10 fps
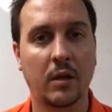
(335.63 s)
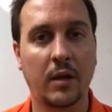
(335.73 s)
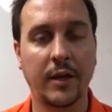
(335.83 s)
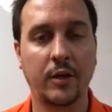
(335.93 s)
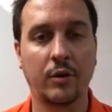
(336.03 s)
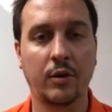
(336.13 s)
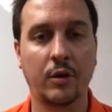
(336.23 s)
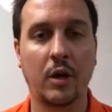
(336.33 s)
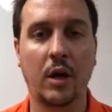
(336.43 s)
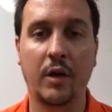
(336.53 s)
like
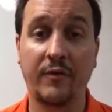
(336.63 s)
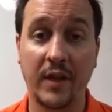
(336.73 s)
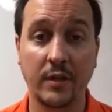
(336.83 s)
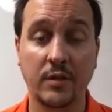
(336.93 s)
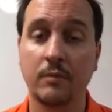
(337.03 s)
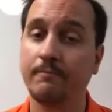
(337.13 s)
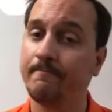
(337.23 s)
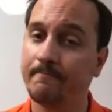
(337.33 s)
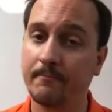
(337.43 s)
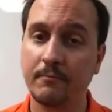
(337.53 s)
your event,
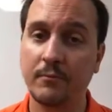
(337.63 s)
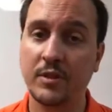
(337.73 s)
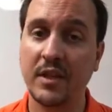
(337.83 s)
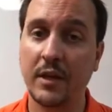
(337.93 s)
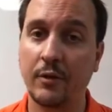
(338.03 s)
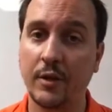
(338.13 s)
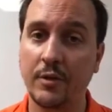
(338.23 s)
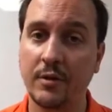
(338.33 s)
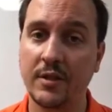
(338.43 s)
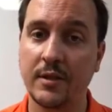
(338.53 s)
say they're
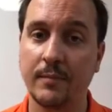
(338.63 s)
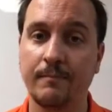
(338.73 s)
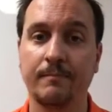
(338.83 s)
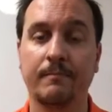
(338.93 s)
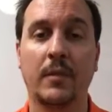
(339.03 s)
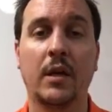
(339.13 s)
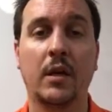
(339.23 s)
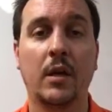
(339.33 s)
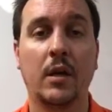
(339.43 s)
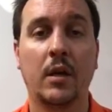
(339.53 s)
interested.
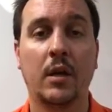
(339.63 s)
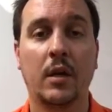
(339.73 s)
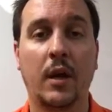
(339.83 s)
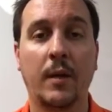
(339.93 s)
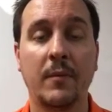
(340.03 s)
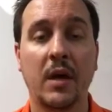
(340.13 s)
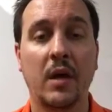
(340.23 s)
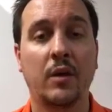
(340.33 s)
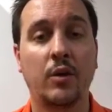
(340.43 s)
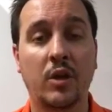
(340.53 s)
Okay?
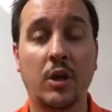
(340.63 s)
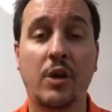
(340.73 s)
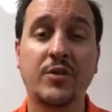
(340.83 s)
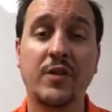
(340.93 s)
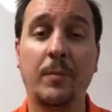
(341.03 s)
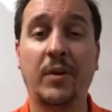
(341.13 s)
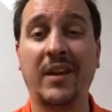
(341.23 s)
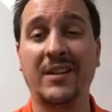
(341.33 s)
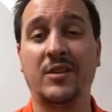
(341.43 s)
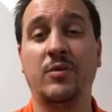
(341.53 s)
You can also then
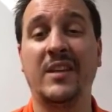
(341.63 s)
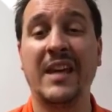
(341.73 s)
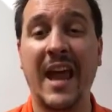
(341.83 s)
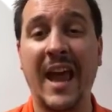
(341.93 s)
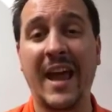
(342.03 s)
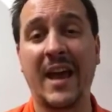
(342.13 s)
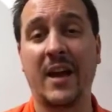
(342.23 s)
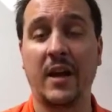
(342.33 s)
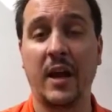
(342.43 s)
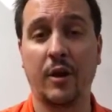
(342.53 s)
play into the
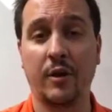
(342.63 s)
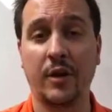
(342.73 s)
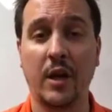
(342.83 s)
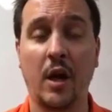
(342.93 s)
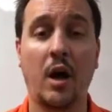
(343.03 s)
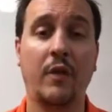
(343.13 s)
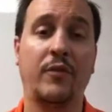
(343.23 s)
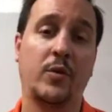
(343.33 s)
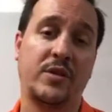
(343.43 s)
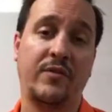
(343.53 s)
ad area of
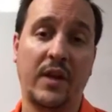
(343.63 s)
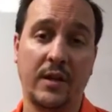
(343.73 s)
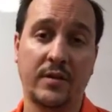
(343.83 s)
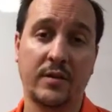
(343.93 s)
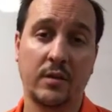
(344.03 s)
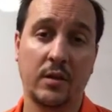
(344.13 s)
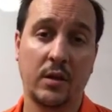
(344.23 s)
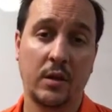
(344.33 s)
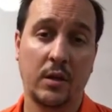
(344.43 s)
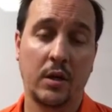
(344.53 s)
those events.
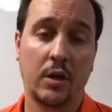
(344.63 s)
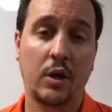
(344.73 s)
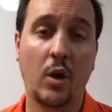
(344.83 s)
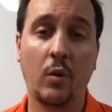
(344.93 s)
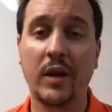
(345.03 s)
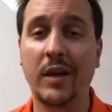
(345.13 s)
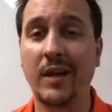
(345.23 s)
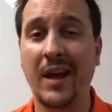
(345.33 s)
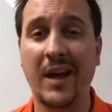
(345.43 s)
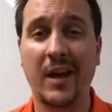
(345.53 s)
Go in
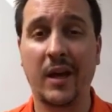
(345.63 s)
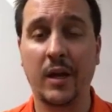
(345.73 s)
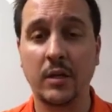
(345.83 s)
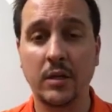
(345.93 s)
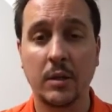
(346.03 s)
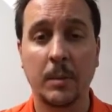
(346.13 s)
and